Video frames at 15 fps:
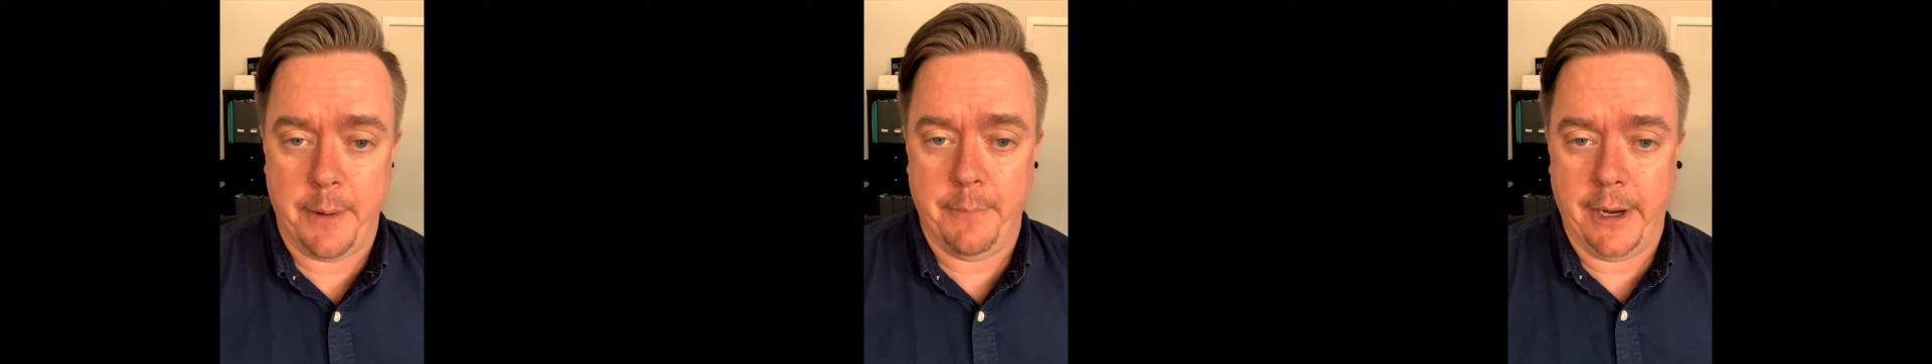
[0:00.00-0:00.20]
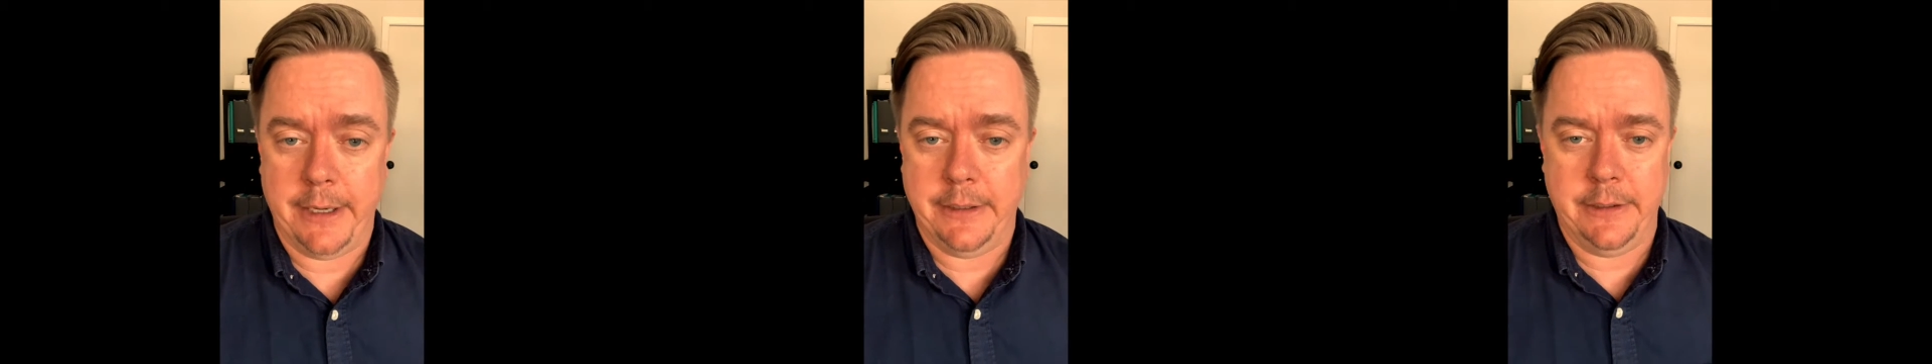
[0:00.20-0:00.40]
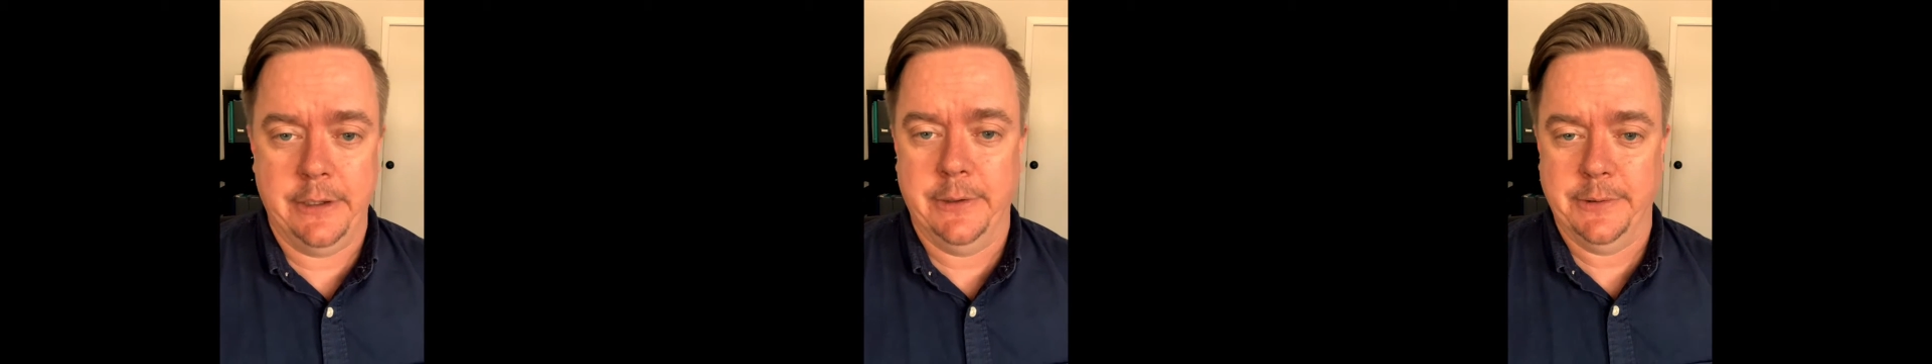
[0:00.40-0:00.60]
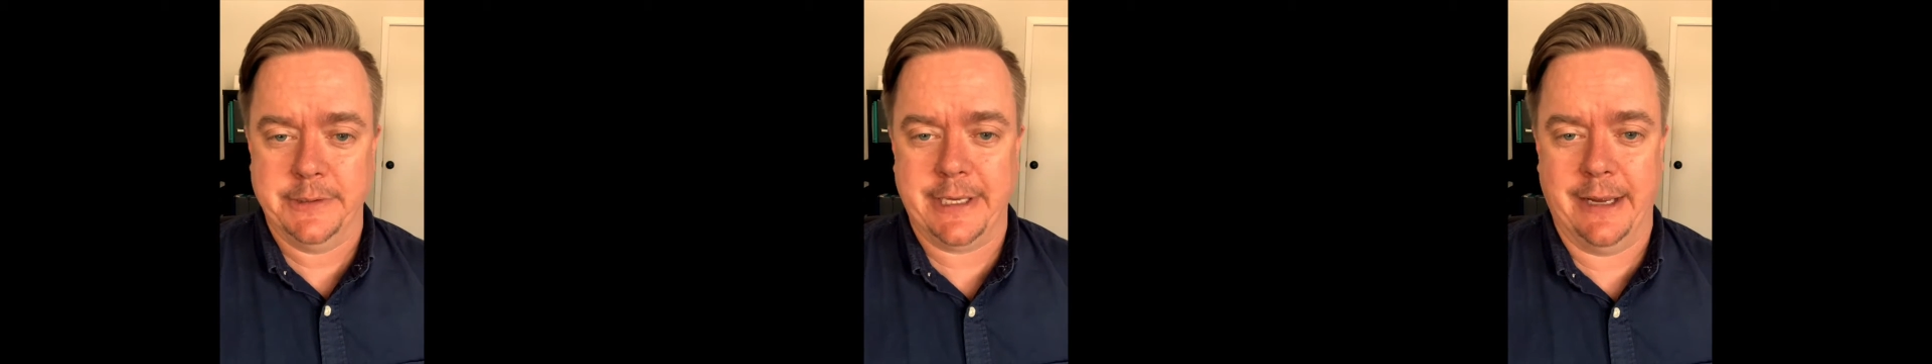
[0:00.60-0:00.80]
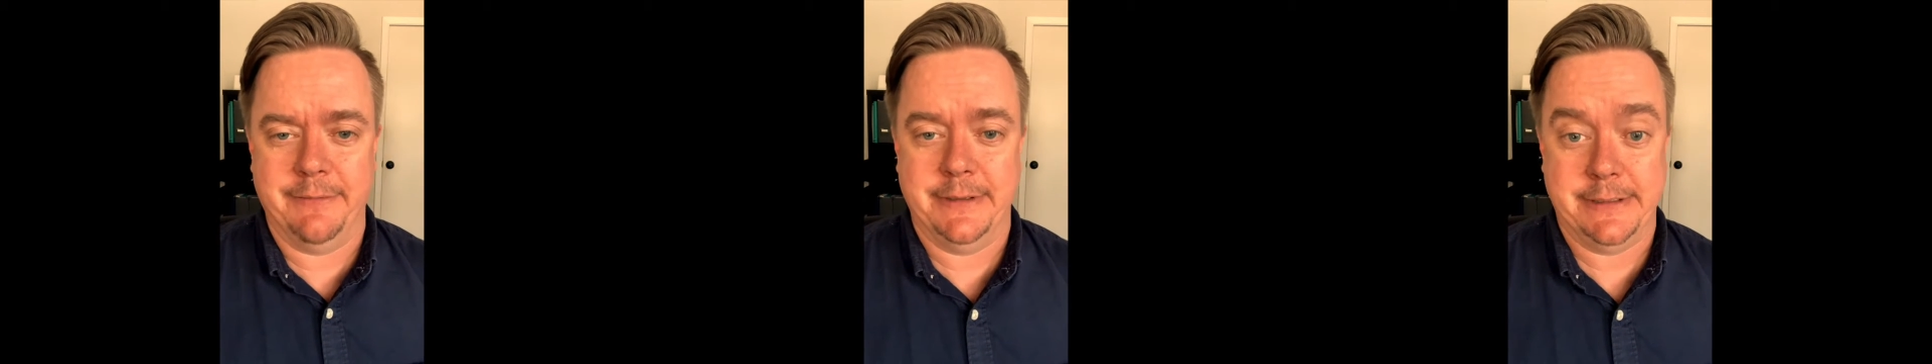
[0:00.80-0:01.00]
might do is
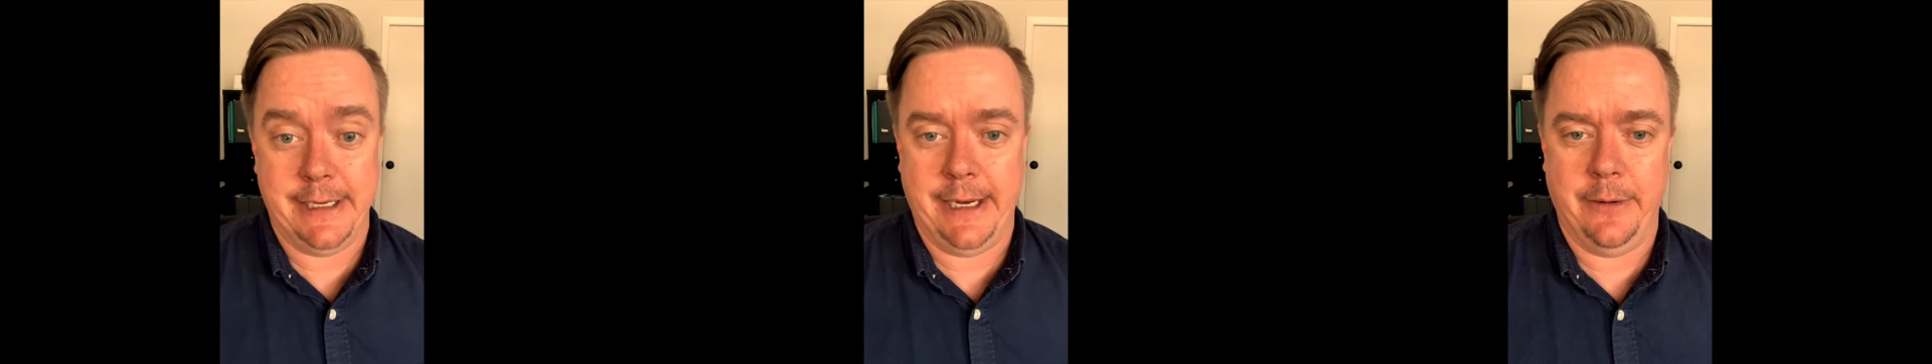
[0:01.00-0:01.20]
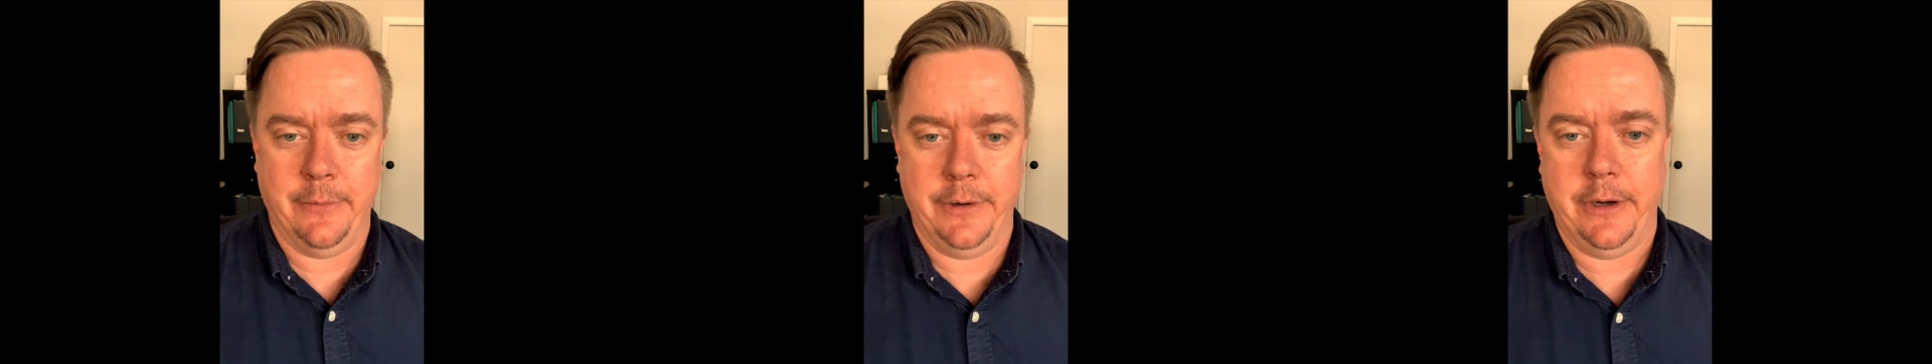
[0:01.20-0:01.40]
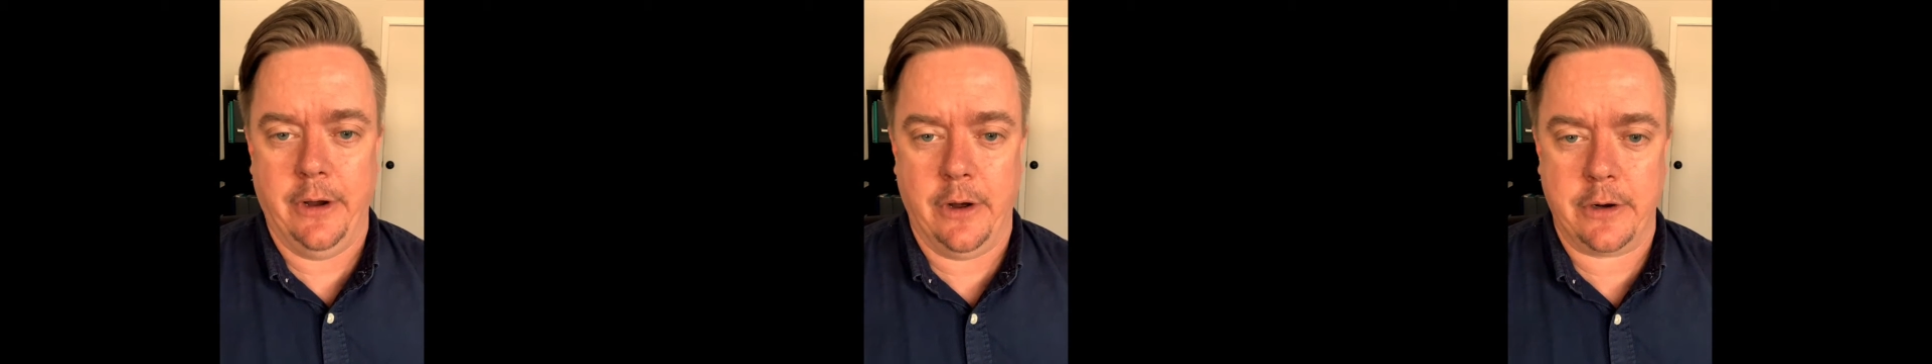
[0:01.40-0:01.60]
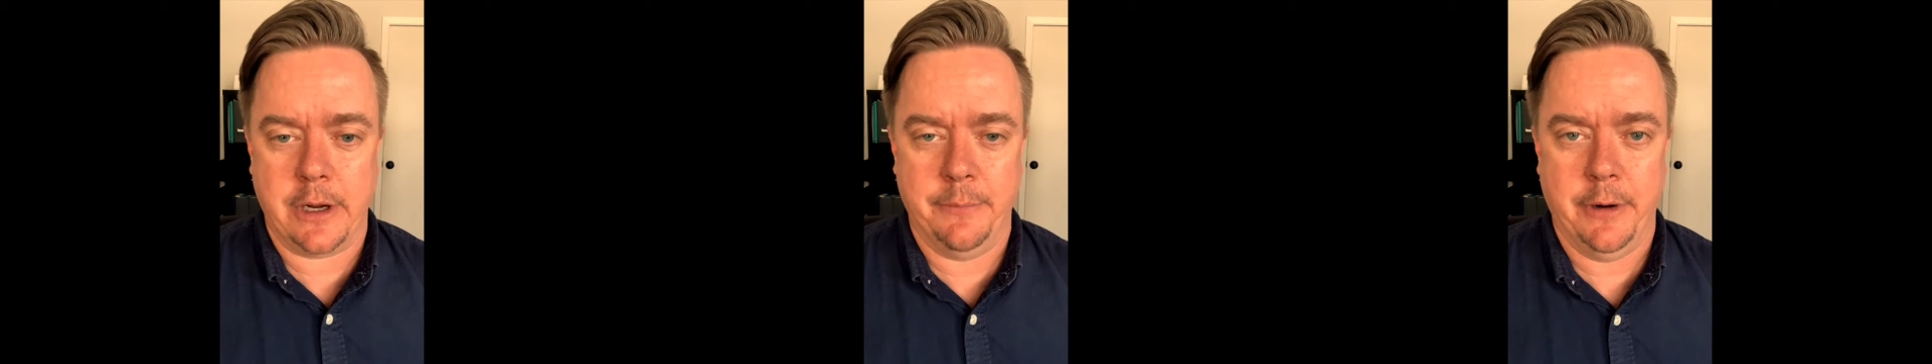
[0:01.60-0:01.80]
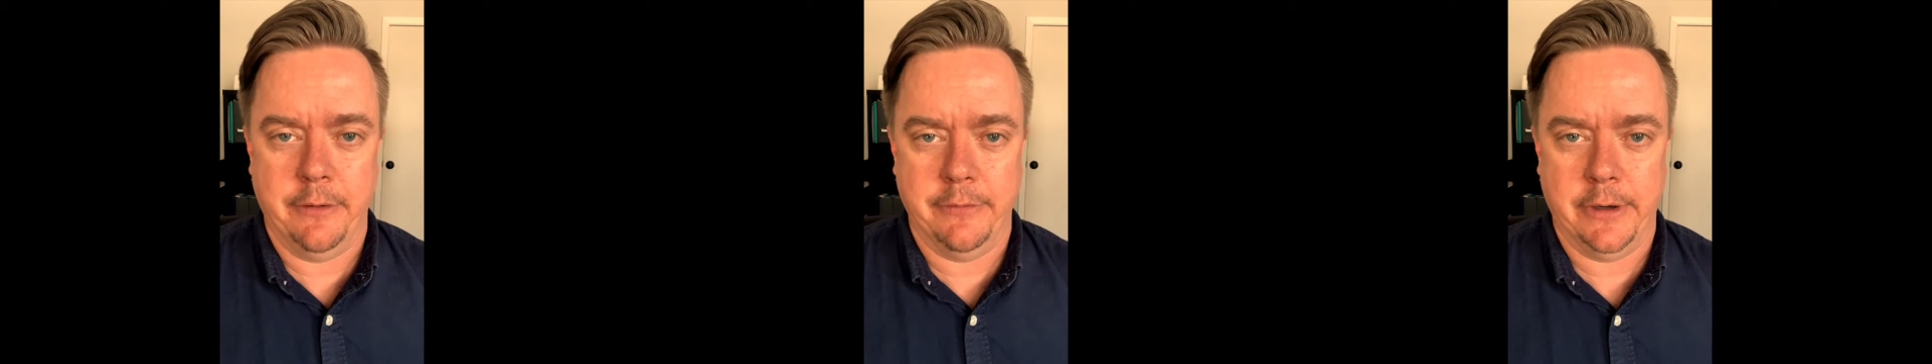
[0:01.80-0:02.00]
have a day where y'all
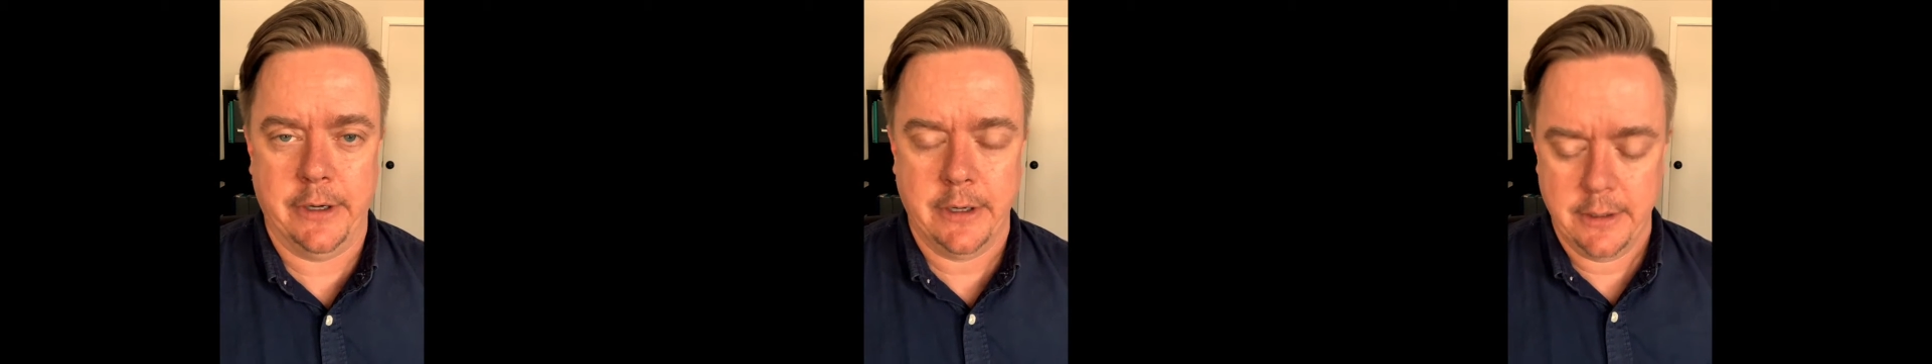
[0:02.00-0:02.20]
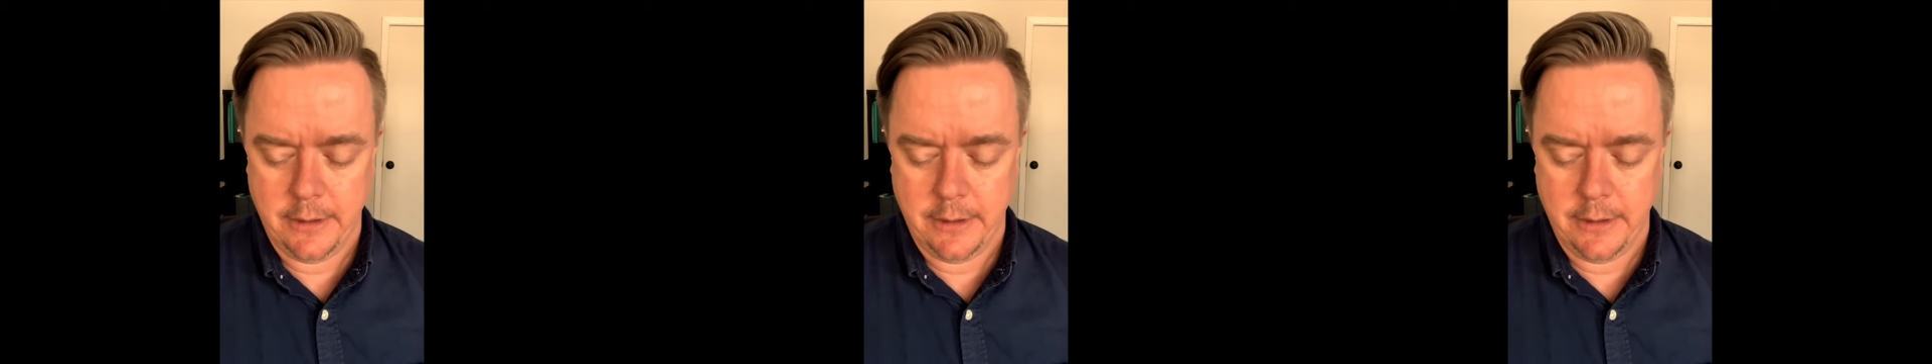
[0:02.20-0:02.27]
come over